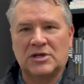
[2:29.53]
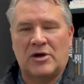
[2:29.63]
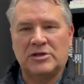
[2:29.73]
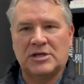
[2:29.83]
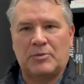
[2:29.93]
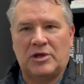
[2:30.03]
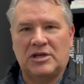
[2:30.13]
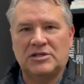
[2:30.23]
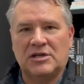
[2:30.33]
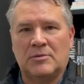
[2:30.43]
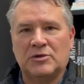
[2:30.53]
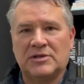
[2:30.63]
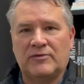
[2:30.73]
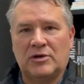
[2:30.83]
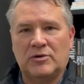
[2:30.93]
college application numbers
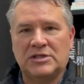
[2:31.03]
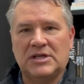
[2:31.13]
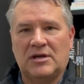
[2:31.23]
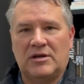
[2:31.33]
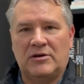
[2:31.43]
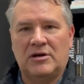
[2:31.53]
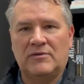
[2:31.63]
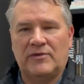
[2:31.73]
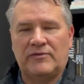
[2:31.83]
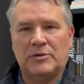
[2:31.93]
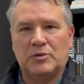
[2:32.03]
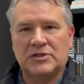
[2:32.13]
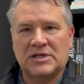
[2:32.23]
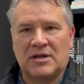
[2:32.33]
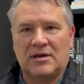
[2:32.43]
have increased
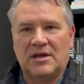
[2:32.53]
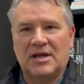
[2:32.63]
150%,